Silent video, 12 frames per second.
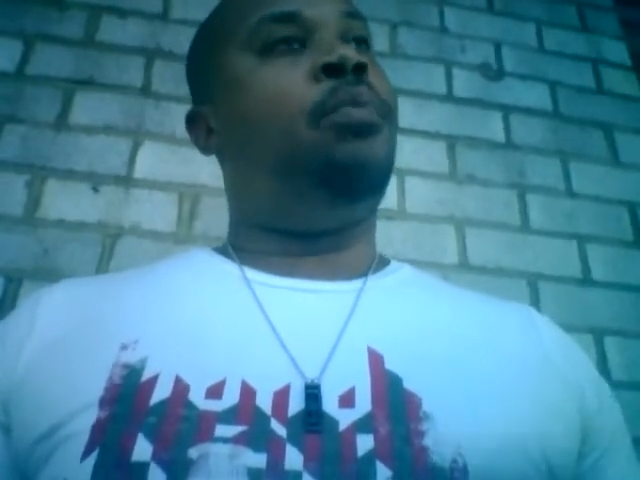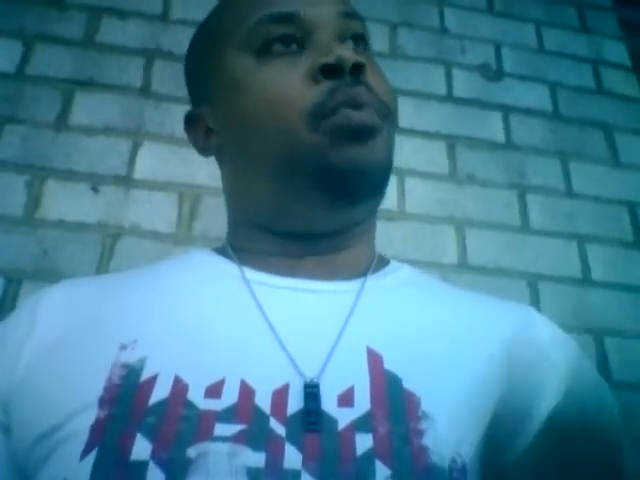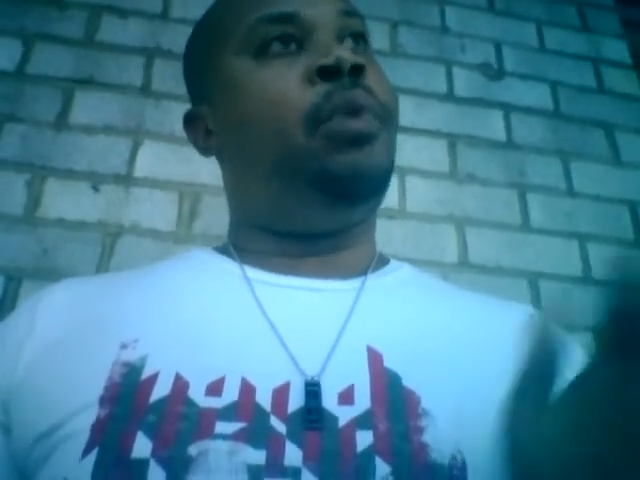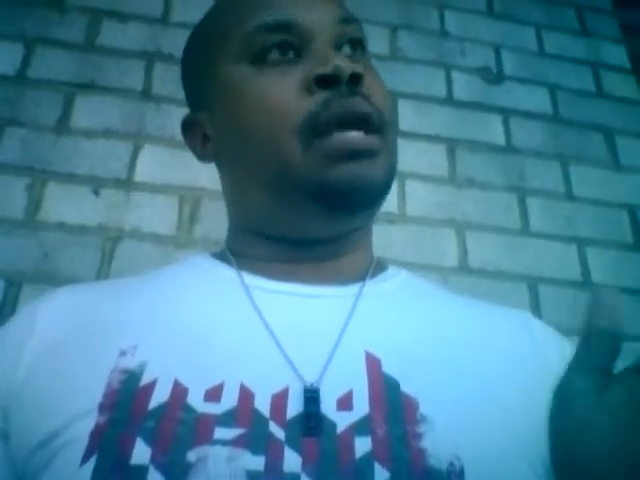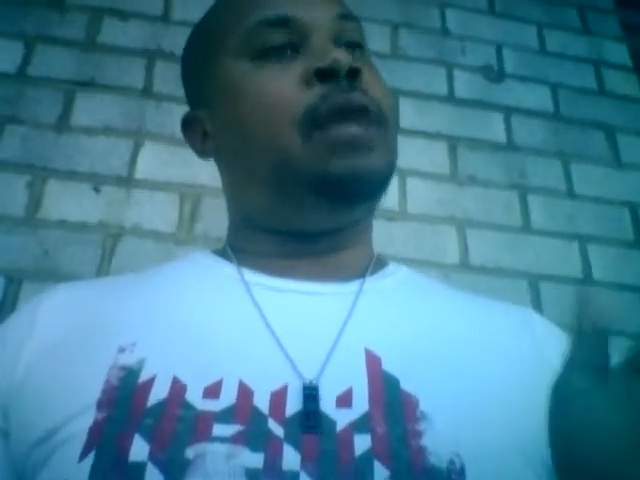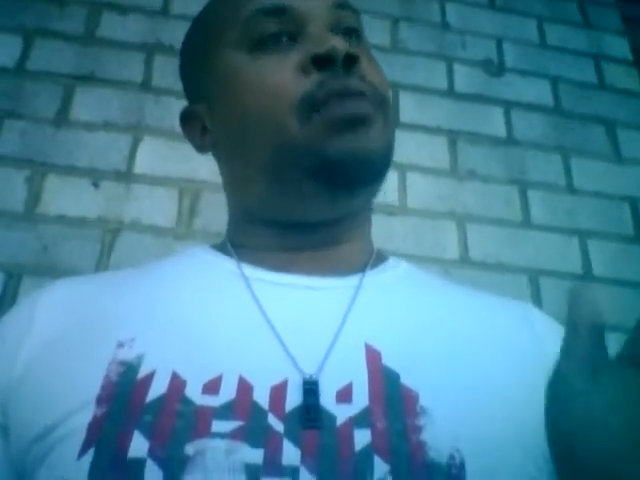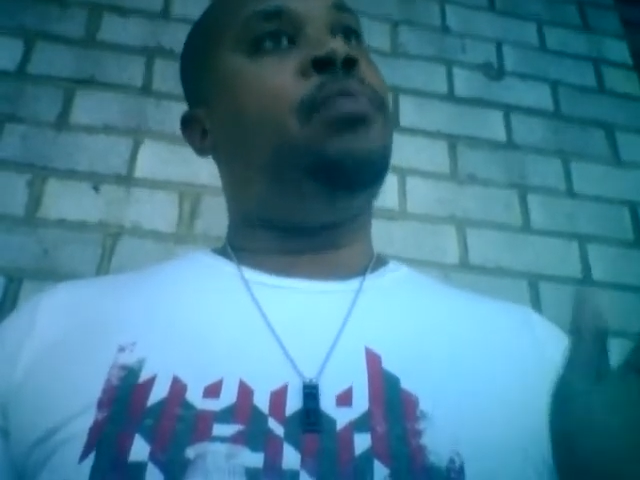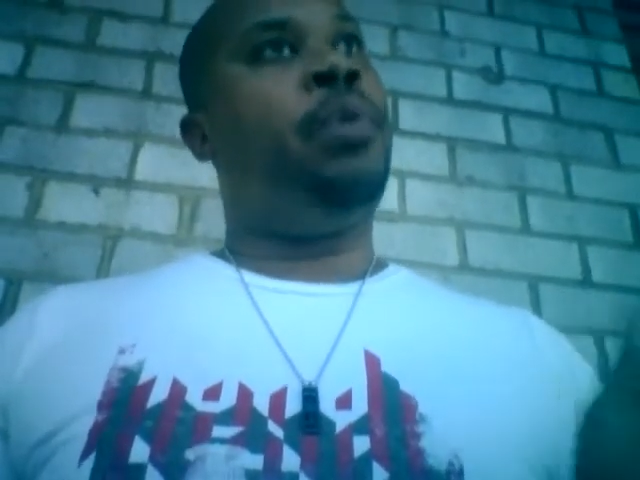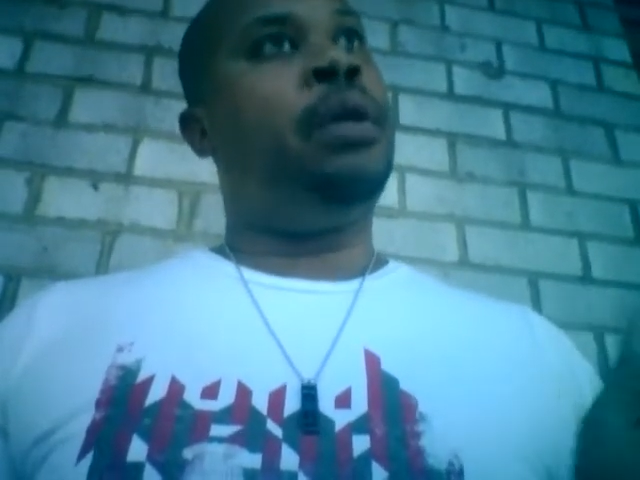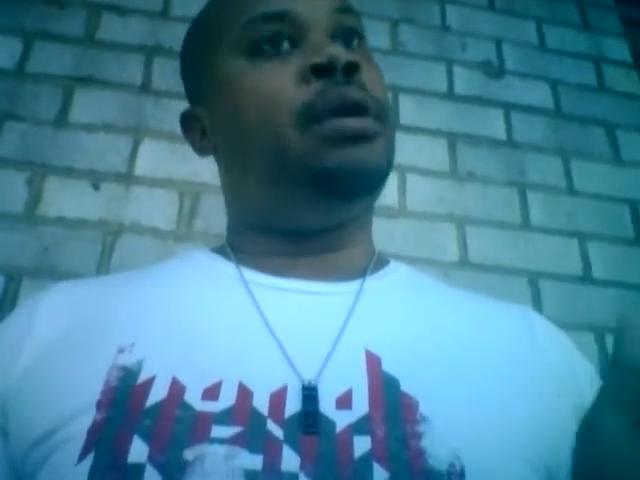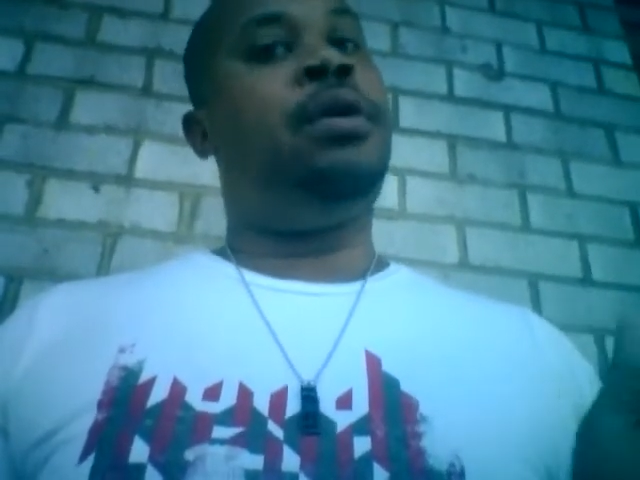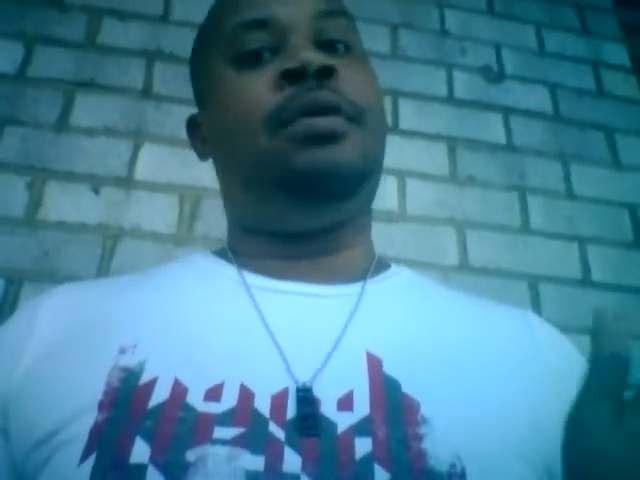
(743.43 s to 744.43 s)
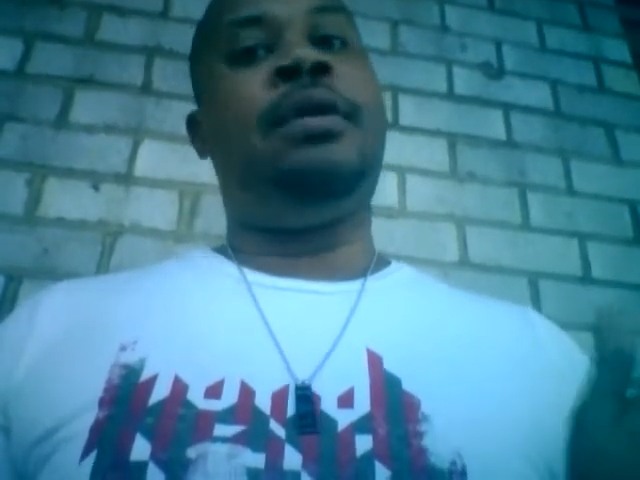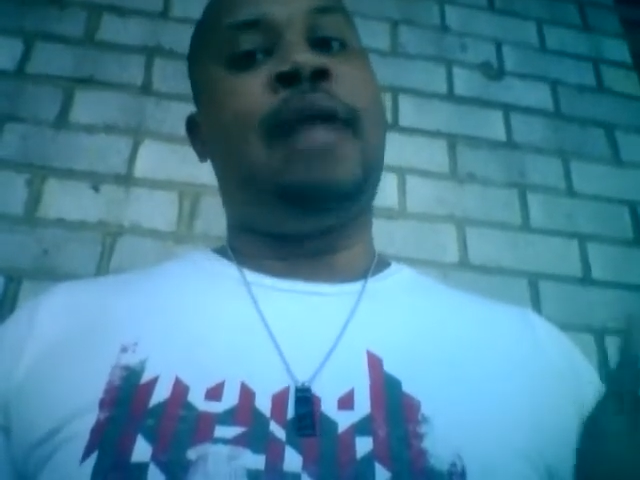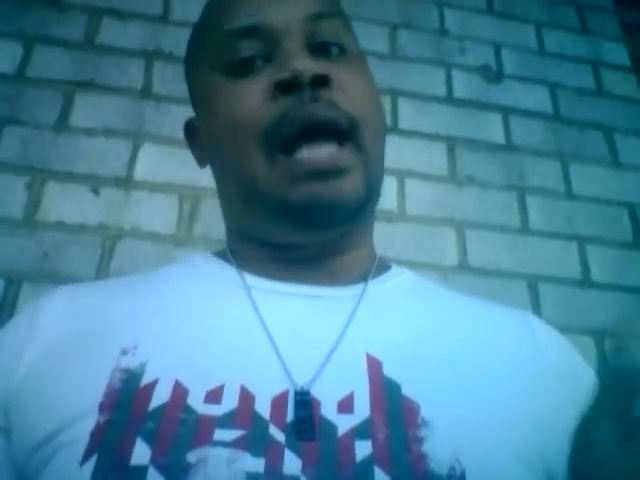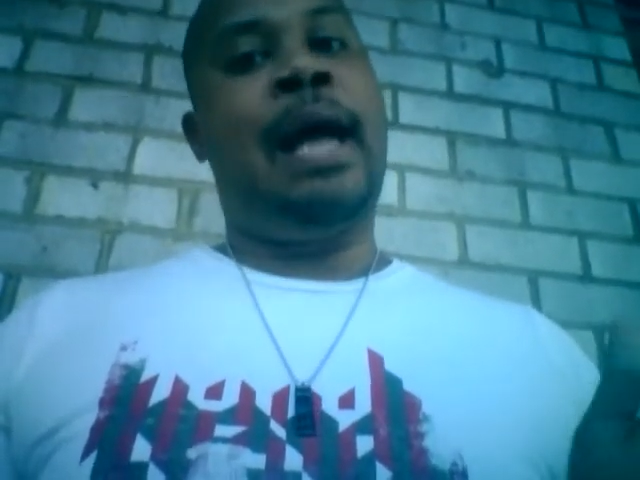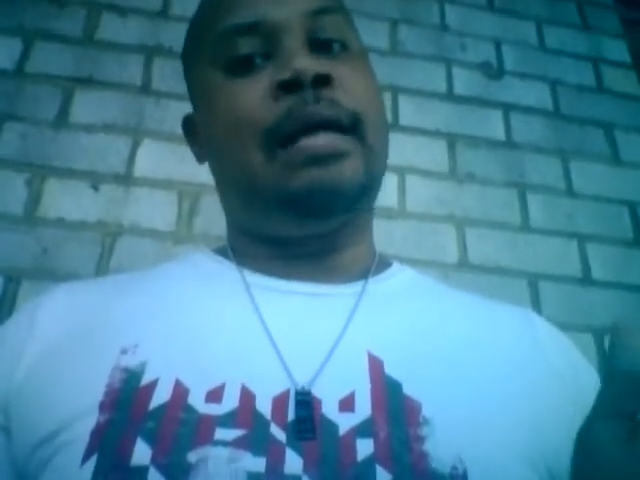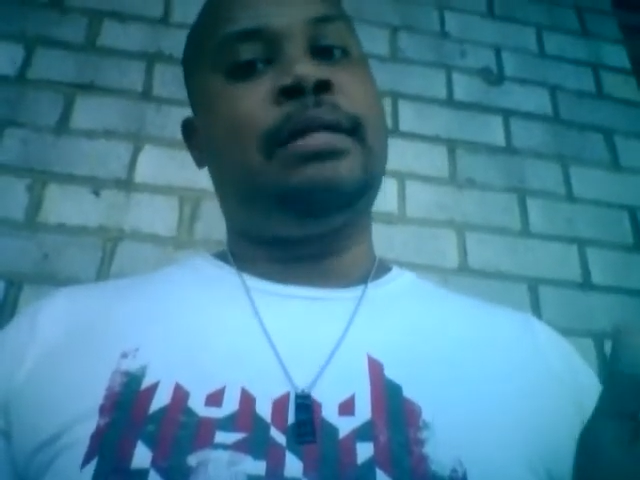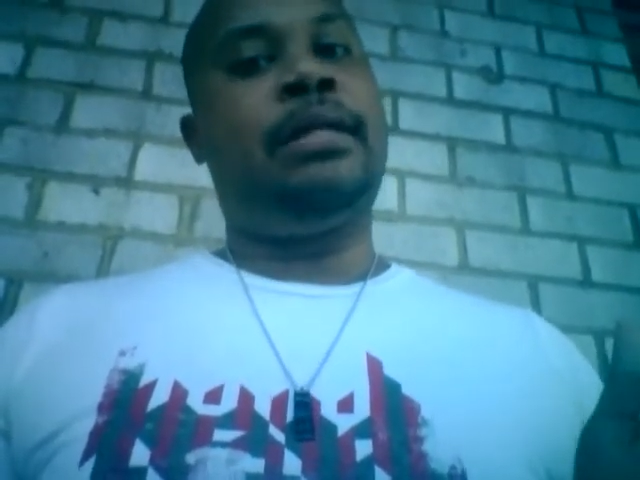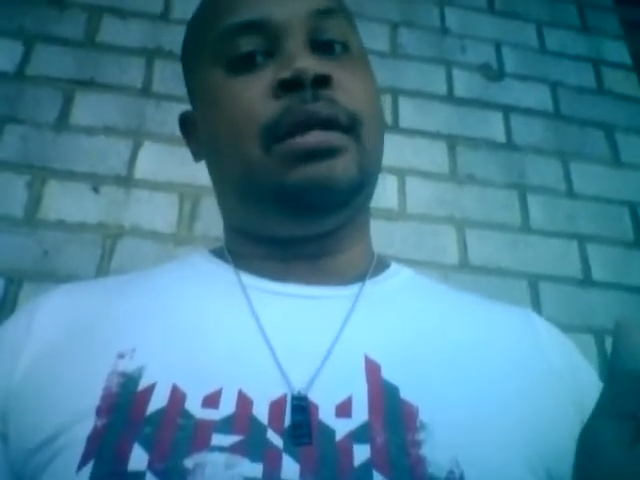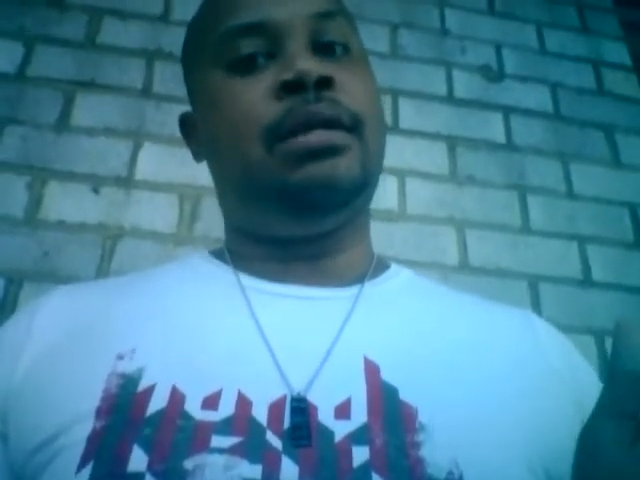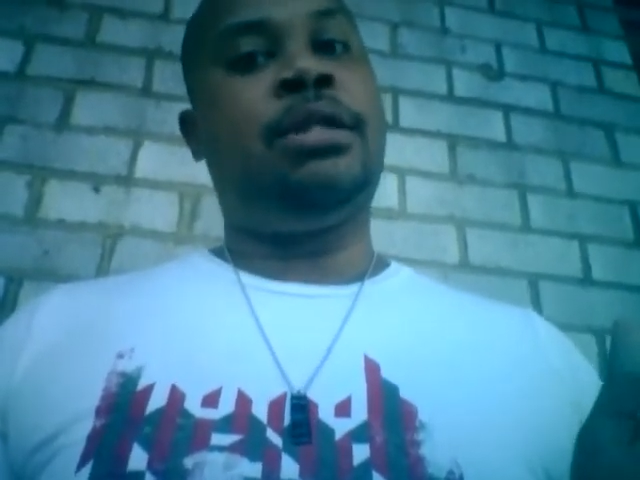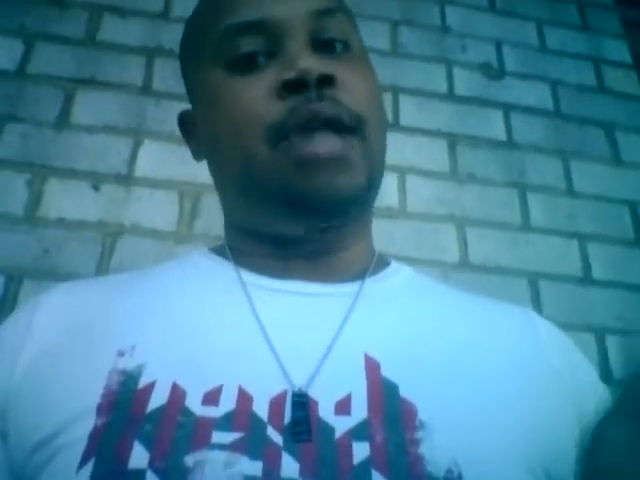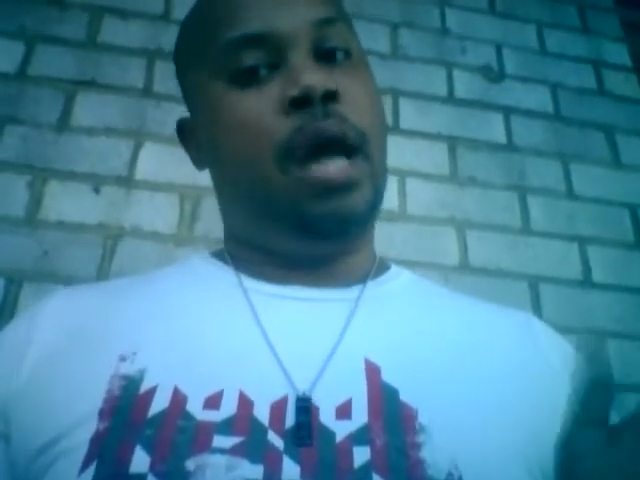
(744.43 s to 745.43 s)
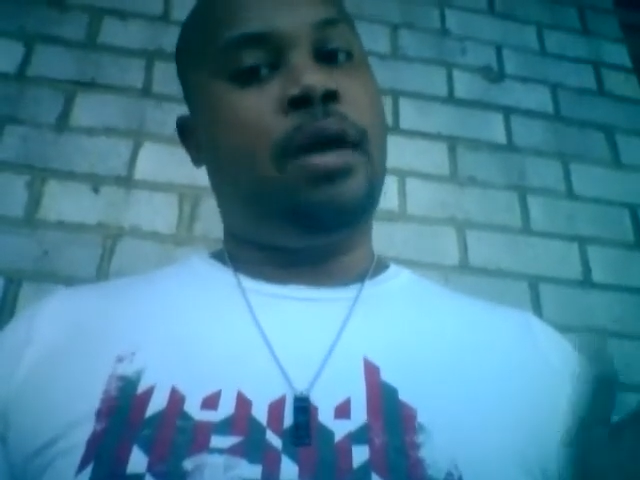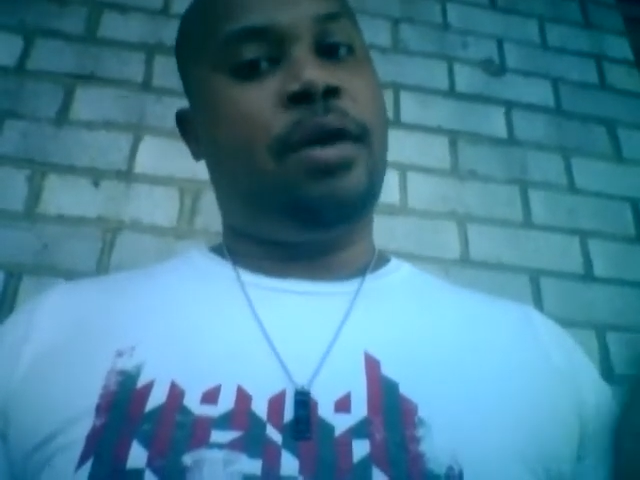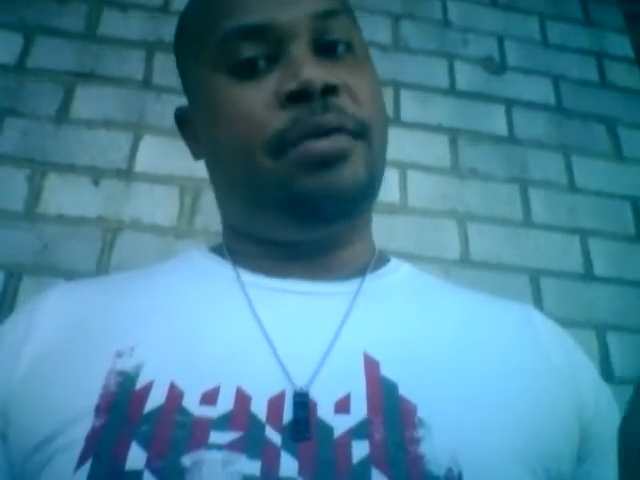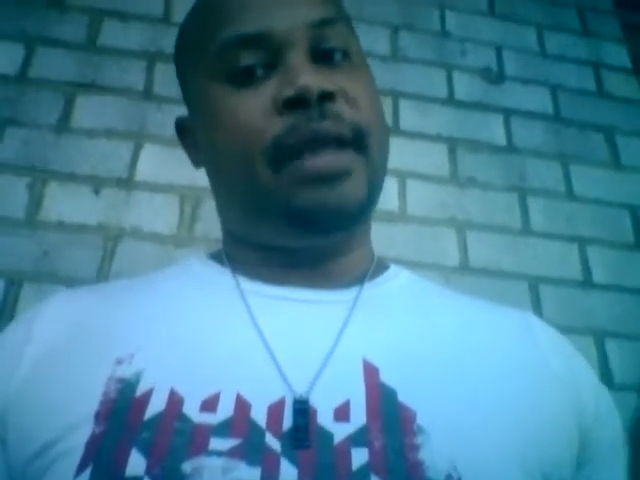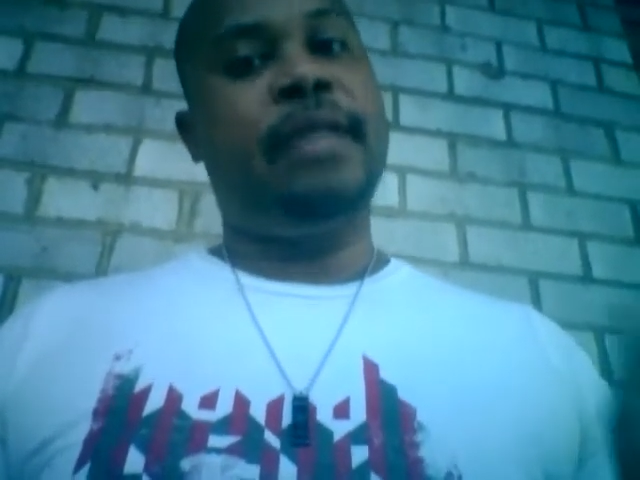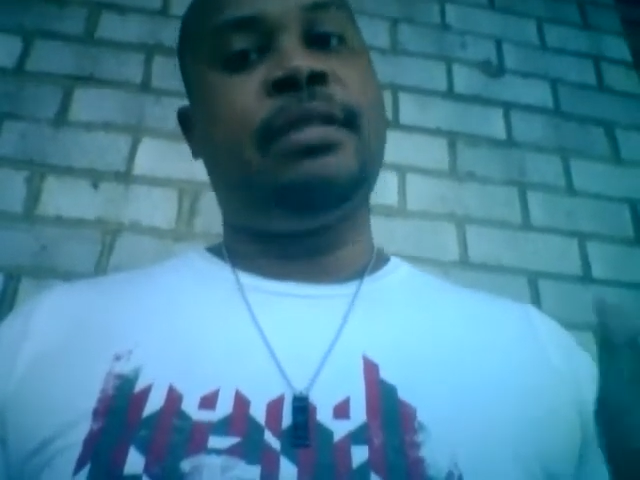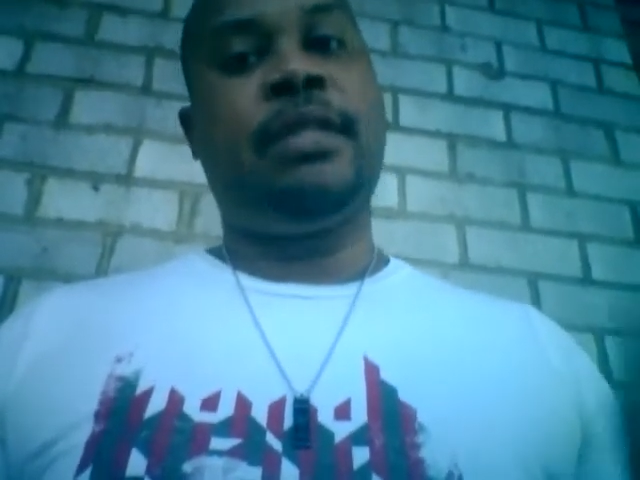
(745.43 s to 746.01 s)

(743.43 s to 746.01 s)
we will not tolerate